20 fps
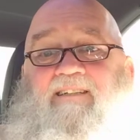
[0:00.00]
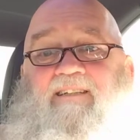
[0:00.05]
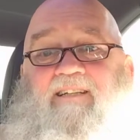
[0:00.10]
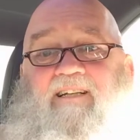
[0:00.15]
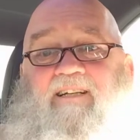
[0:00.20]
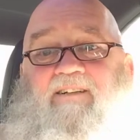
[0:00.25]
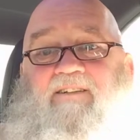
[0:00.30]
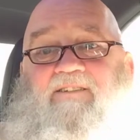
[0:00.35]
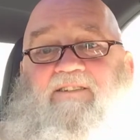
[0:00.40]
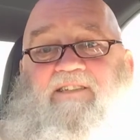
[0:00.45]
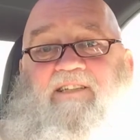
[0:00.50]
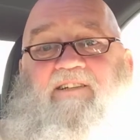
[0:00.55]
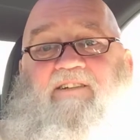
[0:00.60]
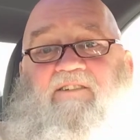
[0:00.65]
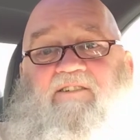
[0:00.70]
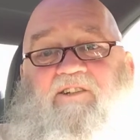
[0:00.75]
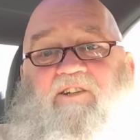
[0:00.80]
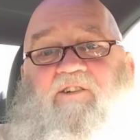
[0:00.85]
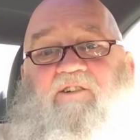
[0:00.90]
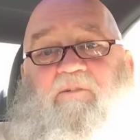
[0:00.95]
You know,
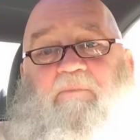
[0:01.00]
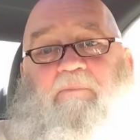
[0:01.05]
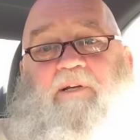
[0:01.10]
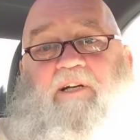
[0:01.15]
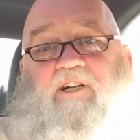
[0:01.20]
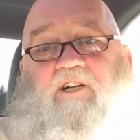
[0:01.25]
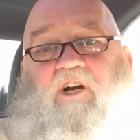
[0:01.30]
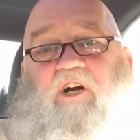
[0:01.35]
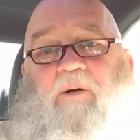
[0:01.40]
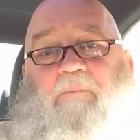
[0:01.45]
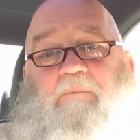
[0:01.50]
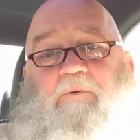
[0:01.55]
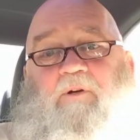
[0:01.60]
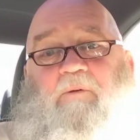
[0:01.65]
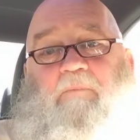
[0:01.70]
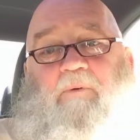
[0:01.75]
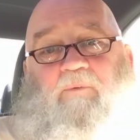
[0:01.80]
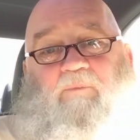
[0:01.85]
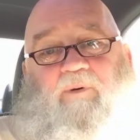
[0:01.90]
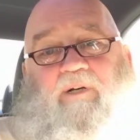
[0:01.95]
Jesus used to be a
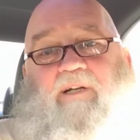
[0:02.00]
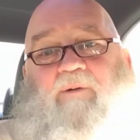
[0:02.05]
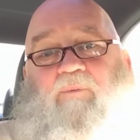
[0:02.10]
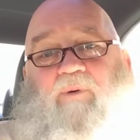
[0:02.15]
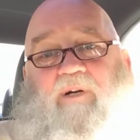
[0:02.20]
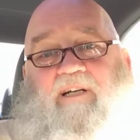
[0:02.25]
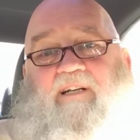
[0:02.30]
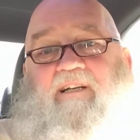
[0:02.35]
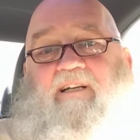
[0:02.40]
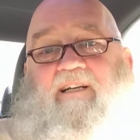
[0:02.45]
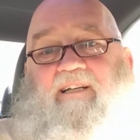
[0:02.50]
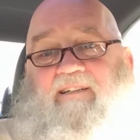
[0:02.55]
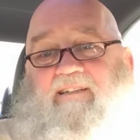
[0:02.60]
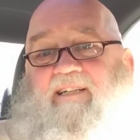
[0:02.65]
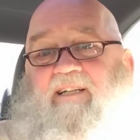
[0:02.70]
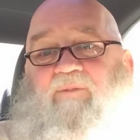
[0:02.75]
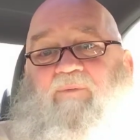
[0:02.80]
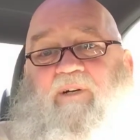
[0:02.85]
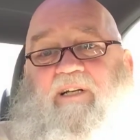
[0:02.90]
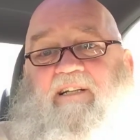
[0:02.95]
carpenter, but when he went and
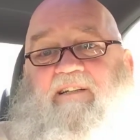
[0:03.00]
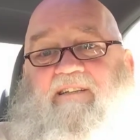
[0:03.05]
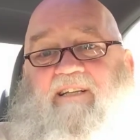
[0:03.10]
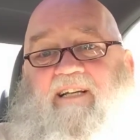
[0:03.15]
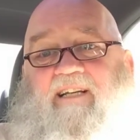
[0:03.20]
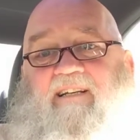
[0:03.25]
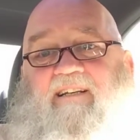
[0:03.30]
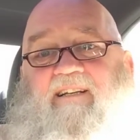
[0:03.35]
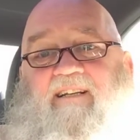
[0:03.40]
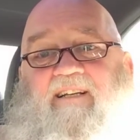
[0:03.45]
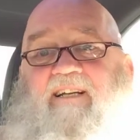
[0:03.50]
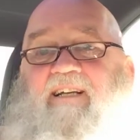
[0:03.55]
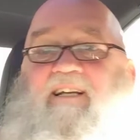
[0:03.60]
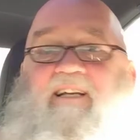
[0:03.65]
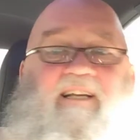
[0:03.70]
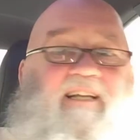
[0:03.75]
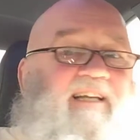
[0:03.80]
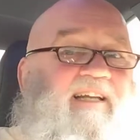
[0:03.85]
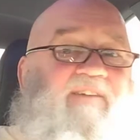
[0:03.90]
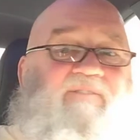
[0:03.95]
did what he did,
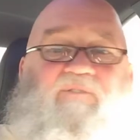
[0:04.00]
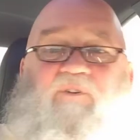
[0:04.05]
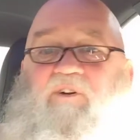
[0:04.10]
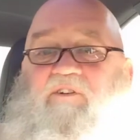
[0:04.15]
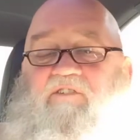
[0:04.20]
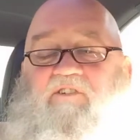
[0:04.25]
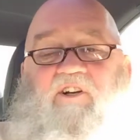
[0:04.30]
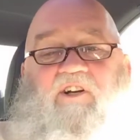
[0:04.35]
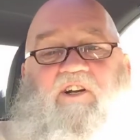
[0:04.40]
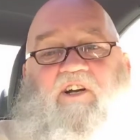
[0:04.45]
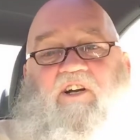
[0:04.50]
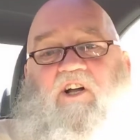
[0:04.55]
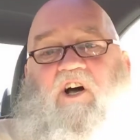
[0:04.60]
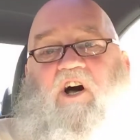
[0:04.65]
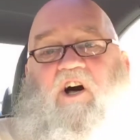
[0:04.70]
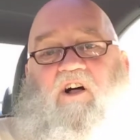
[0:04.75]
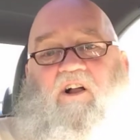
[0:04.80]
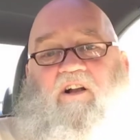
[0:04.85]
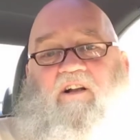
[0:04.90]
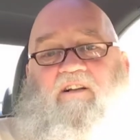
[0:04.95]
he forsook it
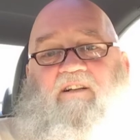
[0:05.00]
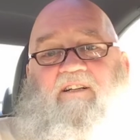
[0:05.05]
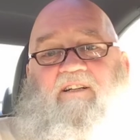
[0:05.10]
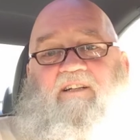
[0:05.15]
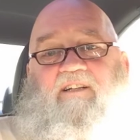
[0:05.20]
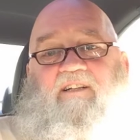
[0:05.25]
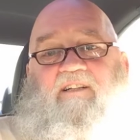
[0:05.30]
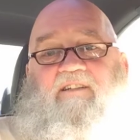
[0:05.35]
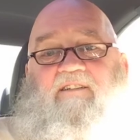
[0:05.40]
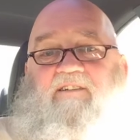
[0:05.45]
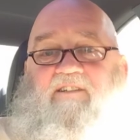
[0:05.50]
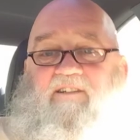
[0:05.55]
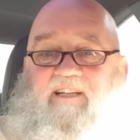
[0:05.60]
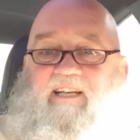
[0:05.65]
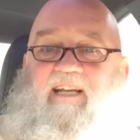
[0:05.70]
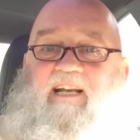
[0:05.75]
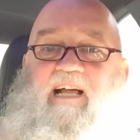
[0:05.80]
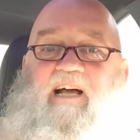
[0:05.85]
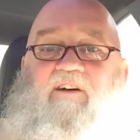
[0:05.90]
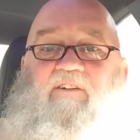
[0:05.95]
all to
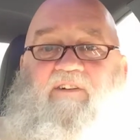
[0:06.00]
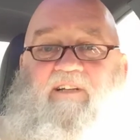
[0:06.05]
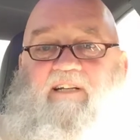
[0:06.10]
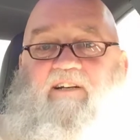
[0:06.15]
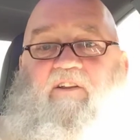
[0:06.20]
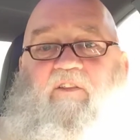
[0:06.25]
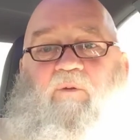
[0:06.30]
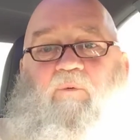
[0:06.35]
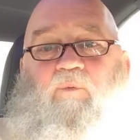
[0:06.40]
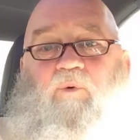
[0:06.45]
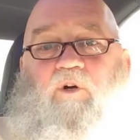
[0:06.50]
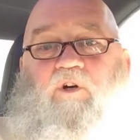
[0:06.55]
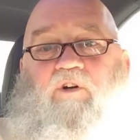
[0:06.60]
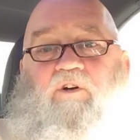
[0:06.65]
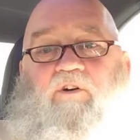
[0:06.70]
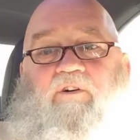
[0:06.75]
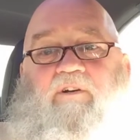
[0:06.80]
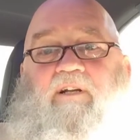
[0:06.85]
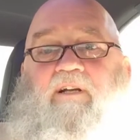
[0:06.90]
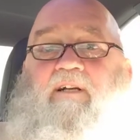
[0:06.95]
get out into the
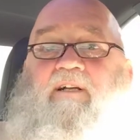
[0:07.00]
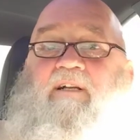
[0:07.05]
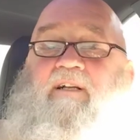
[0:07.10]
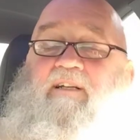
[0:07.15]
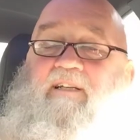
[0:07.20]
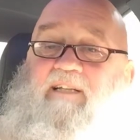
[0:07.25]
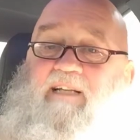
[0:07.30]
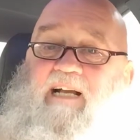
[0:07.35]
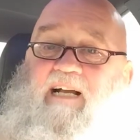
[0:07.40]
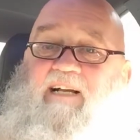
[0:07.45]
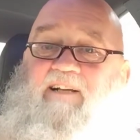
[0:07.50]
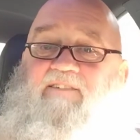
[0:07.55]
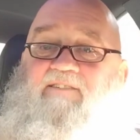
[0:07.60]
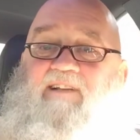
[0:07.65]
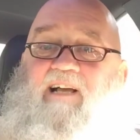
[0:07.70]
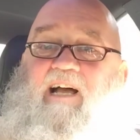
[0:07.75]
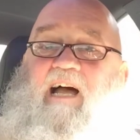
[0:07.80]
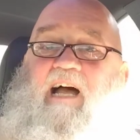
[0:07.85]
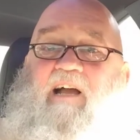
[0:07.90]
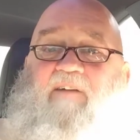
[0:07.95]
word.
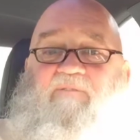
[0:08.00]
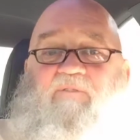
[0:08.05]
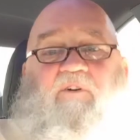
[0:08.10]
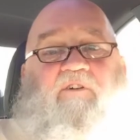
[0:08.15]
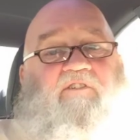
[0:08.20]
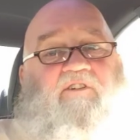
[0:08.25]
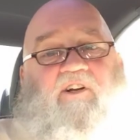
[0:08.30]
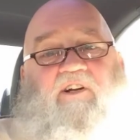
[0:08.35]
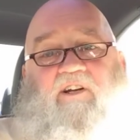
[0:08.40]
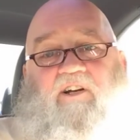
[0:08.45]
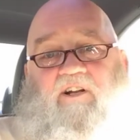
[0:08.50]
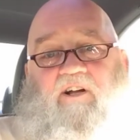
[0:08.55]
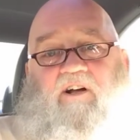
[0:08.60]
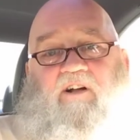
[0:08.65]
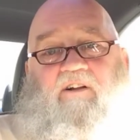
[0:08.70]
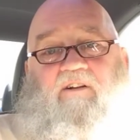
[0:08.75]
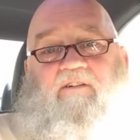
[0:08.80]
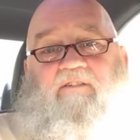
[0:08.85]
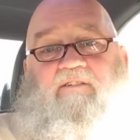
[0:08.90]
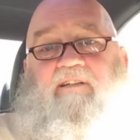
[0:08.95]
Guys, I forsook it
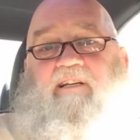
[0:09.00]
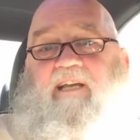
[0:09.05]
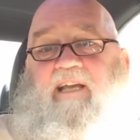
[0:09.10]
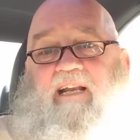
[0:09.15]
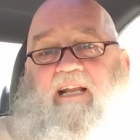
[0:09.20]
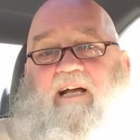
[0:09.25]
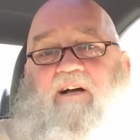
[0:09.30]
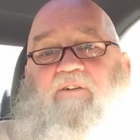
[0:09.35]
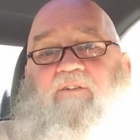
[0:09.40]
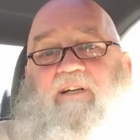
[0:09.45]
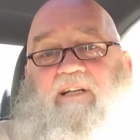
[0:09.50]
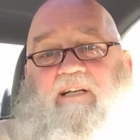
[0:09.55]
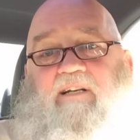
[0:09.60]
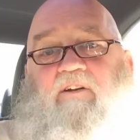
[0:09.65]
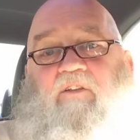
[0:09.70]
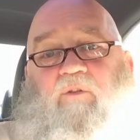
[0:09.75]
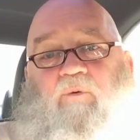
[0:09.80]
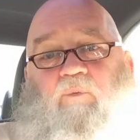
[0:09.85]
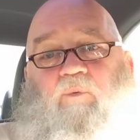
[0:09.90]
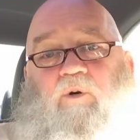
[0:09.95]
all to get out
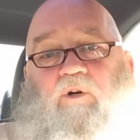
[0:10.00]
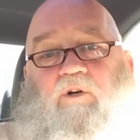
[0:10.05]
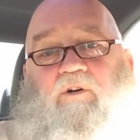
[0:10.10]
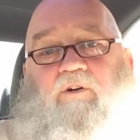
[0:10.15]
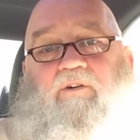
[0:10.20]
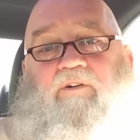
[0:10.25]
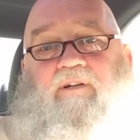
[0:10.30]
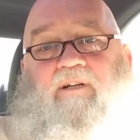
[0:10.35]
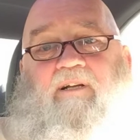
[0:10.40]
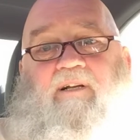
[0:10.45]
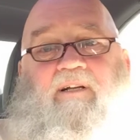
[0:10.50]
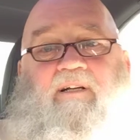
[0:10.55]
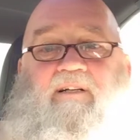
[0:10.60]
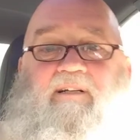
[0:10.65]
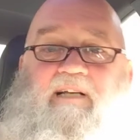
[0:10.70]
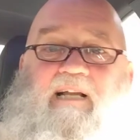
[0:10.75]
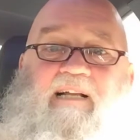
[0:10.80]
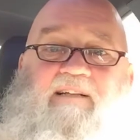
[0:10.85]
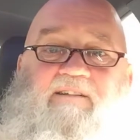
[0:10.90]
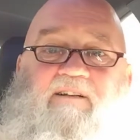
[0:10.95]
into the word.
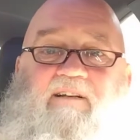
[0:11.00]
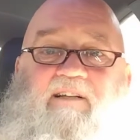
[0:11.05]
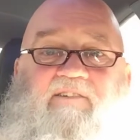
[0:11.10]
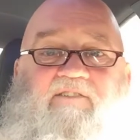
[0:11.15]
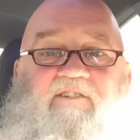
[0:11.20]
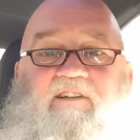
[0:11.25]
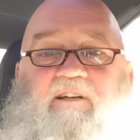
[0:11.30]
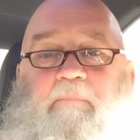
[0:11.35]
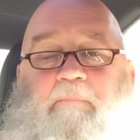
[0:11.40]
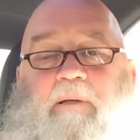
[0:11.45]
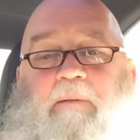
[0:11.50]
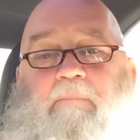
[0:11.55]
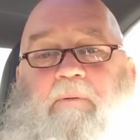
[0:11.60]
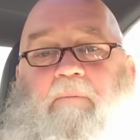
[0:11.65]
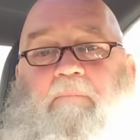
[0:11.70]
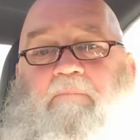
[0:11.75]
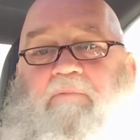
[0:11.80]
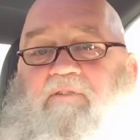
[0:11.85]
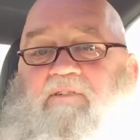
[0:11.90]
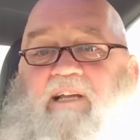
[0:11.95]
Not to listen to
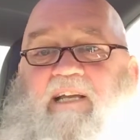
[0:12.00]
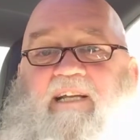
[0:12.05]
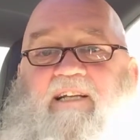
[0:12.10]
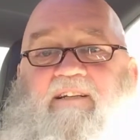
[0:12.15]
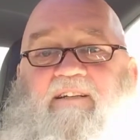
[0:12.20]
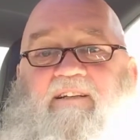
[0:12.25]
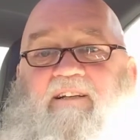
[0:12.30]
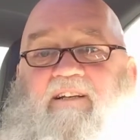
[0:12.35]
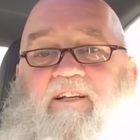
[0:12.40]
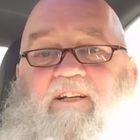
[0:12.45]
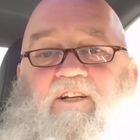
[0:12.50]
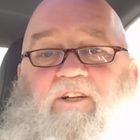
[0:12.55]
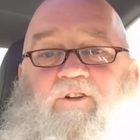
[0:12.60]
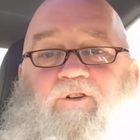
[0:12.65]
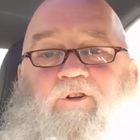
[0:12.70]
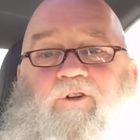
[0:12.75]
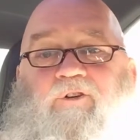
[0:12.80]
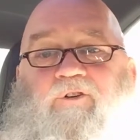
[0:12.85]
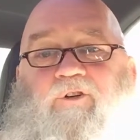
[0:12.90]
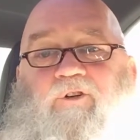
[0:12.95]
people saying
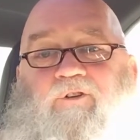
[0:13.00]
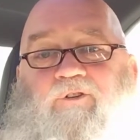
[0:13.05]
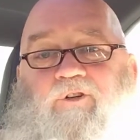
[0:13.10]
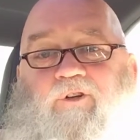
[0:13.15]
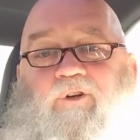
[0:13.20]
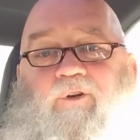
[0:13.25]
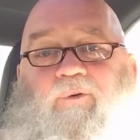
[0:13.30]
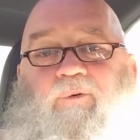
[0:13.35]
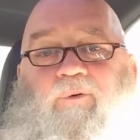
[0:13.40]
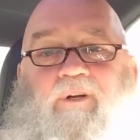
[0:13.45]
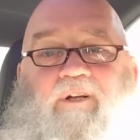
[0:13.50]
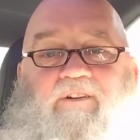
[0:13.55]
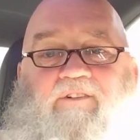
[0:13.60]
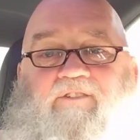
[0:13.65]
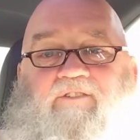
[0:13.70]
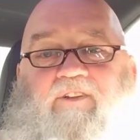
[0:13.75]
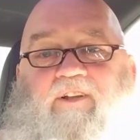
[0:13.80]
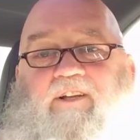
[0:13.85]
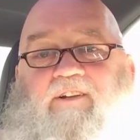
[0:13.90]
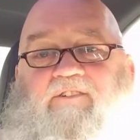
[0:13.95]
222
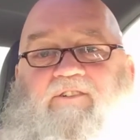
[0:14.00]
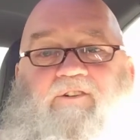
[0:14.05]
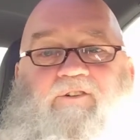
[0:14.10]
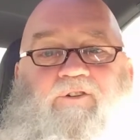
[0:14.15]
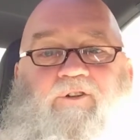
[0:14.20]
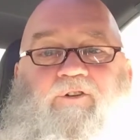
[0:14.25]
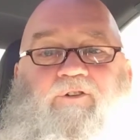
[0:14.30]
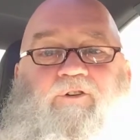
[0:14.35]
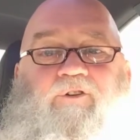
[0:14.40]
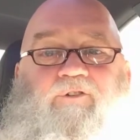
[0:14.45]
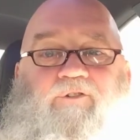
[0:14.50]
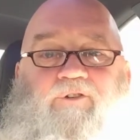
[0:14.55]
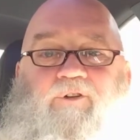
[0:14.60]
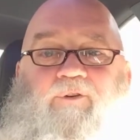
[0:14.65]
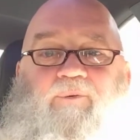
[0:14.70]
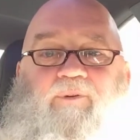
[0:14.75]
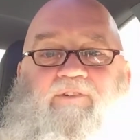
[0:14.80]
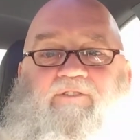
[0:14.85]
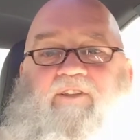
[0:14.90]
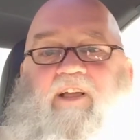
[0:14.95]
is this and
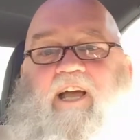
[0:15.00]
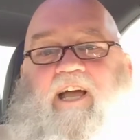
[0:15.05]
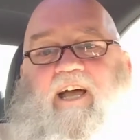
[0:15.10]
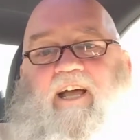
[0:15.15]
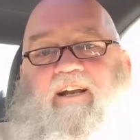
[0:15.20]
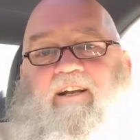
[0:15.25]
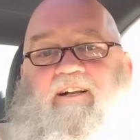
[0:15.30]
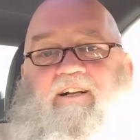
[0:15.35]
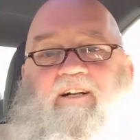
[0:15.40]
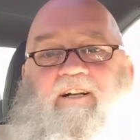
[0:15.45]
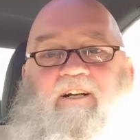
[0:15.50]
222 is that.